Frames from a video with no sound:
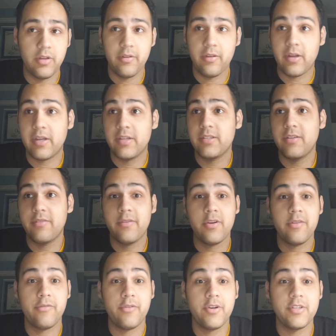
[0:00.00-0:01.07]
I guess if you're
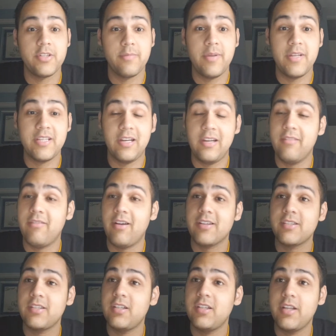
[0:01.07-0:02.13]
referring to Peter Lee
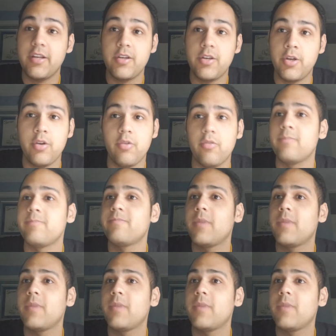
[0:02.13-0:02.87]
Vassell, then no.